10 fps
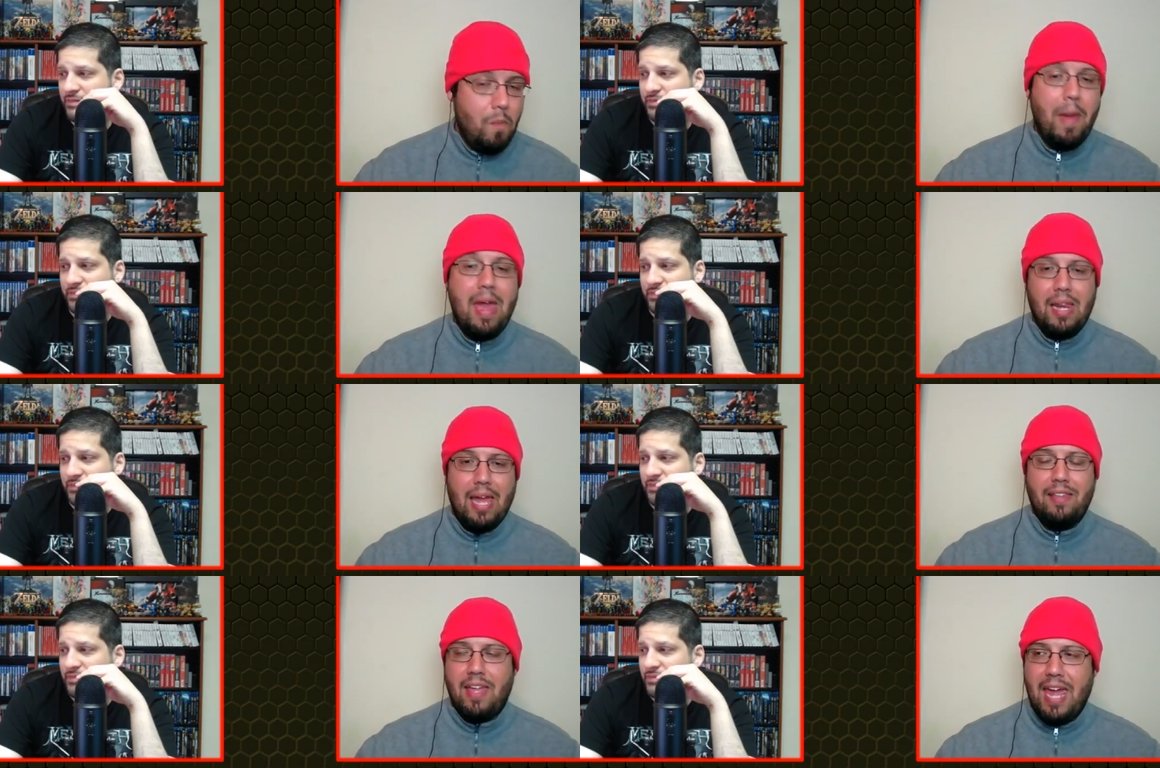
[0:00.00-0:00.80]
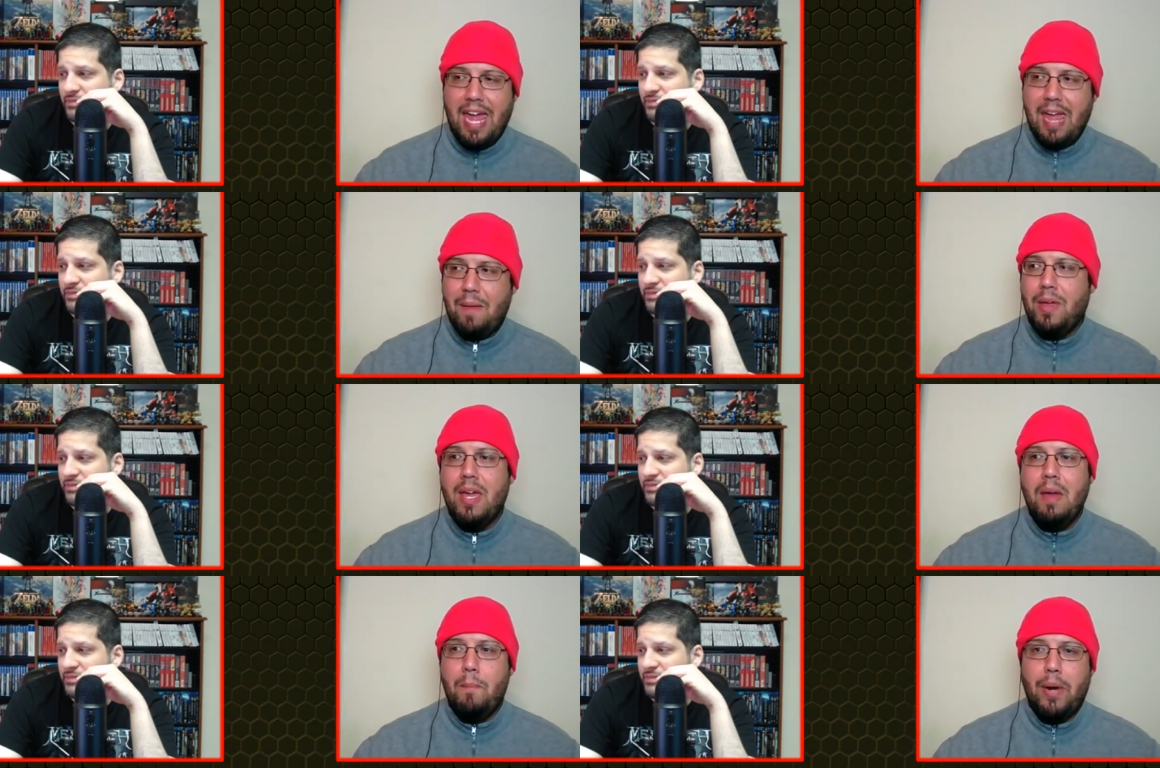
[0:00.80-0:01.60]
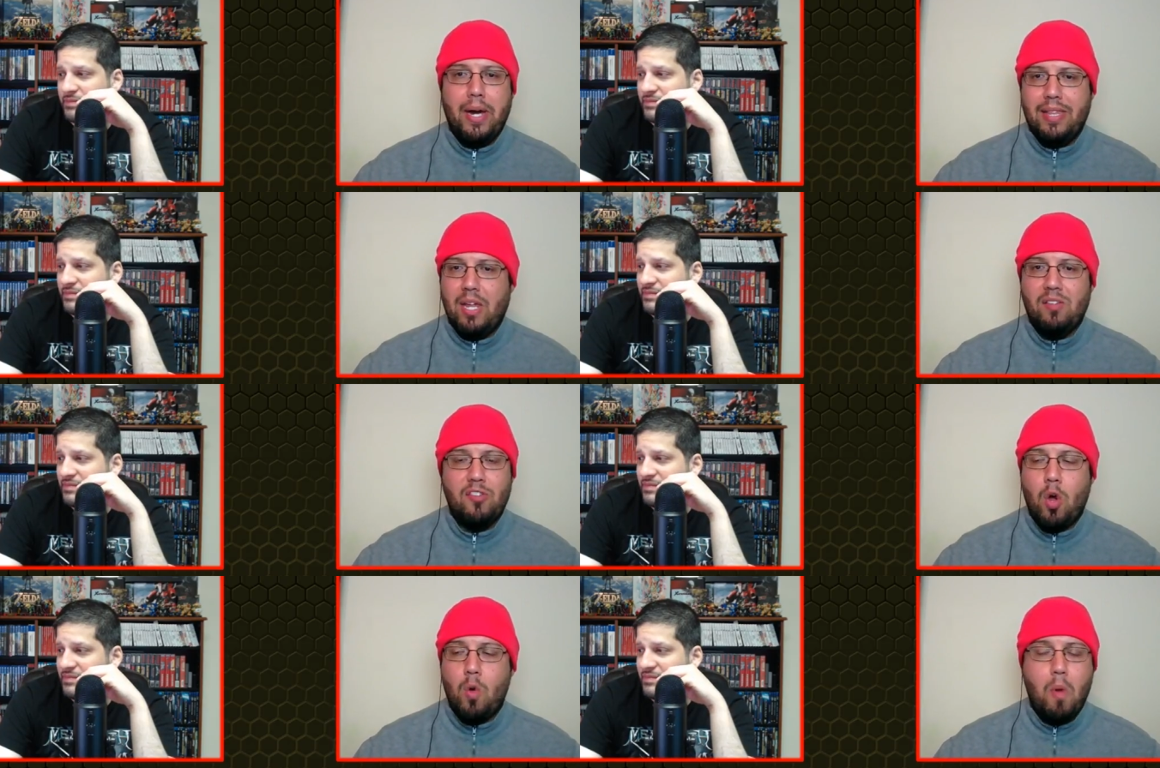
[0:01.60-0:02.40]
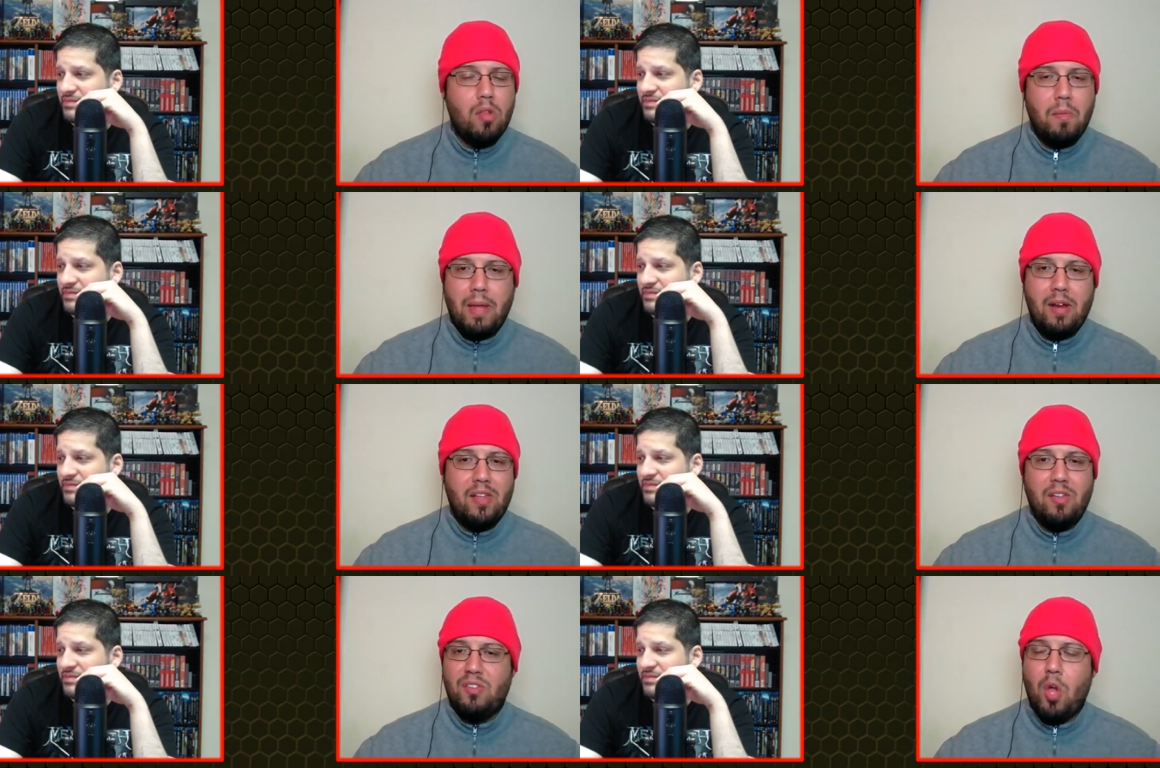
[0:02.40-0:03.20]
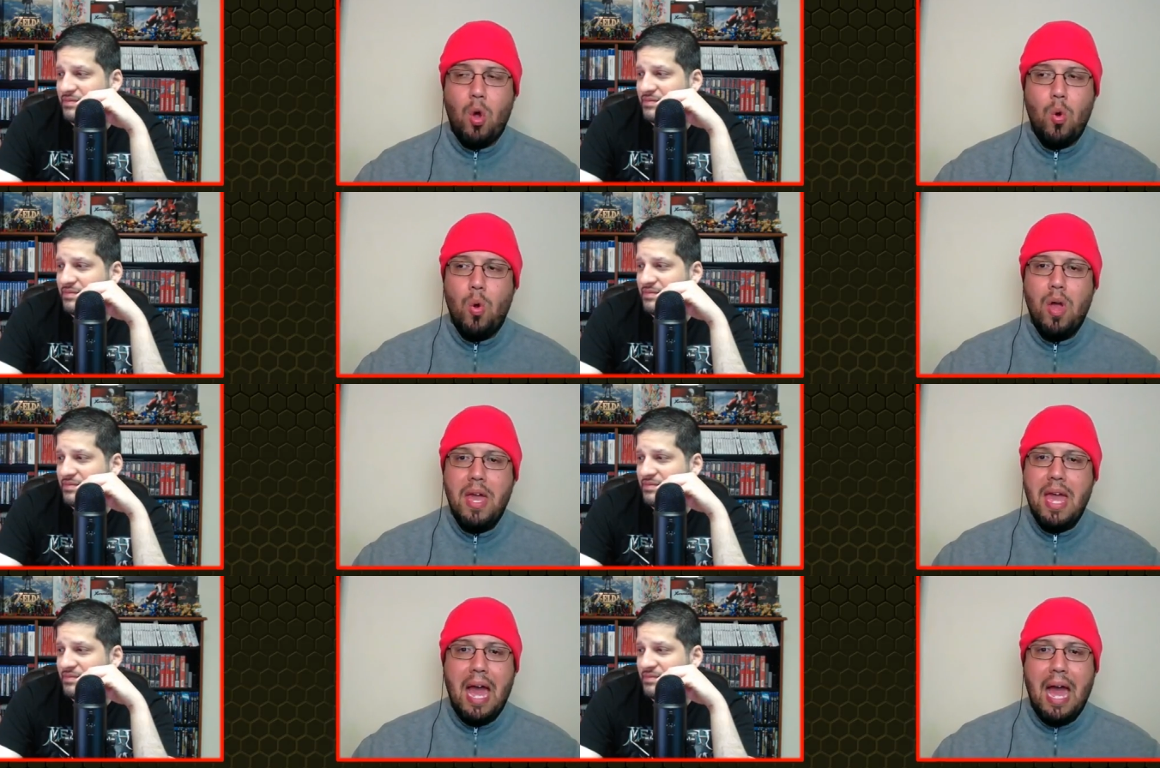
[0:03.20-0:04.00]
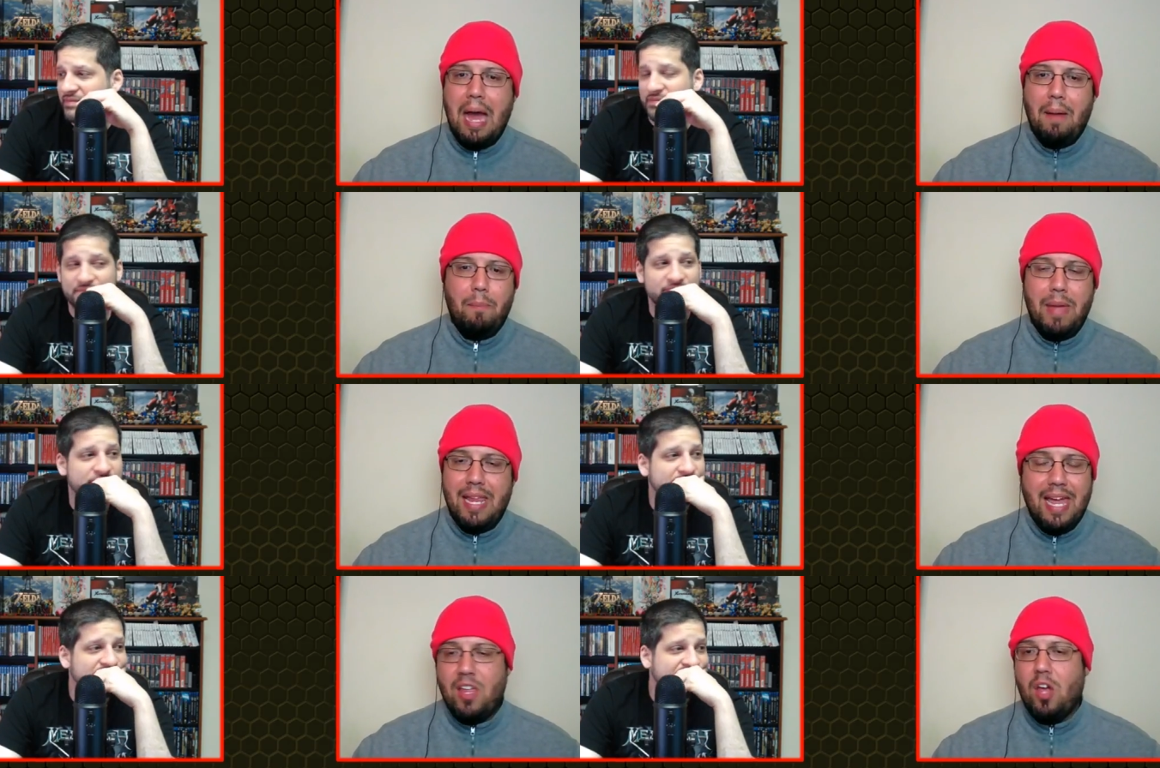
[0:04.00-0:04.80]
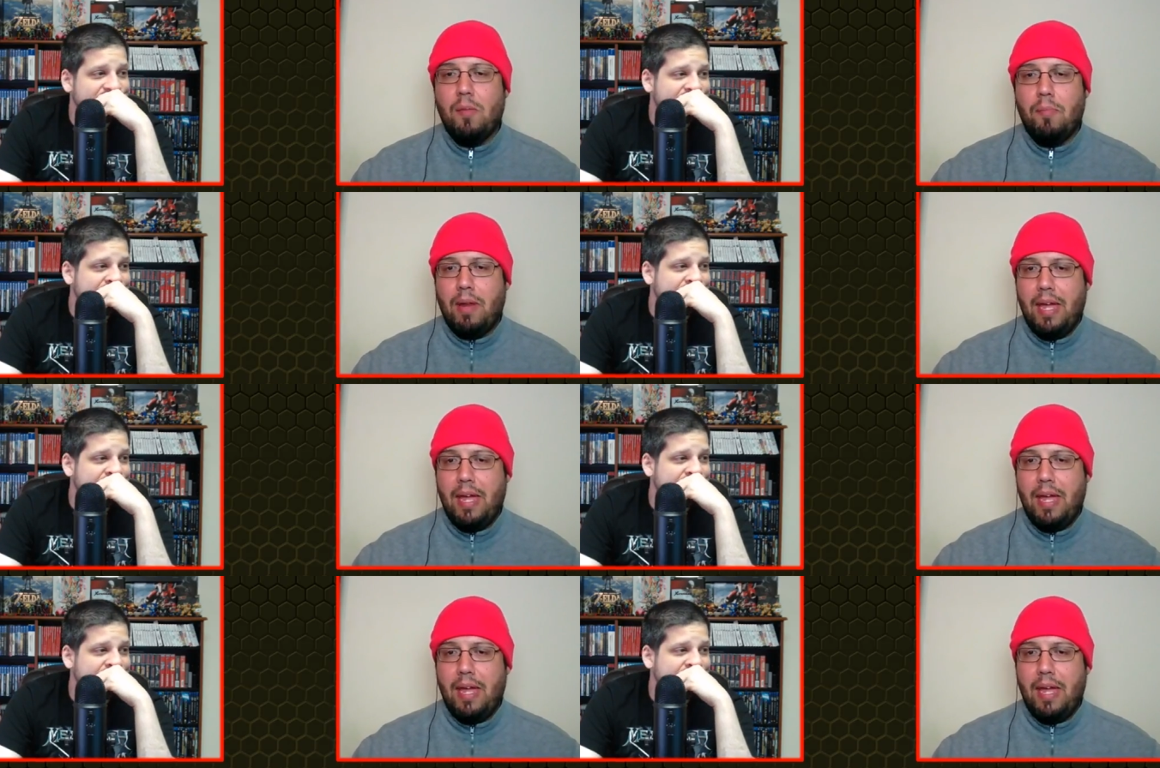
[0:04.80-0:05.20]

Speaker 1: you may like the game, but there's no multiplayer, there's no meeting any other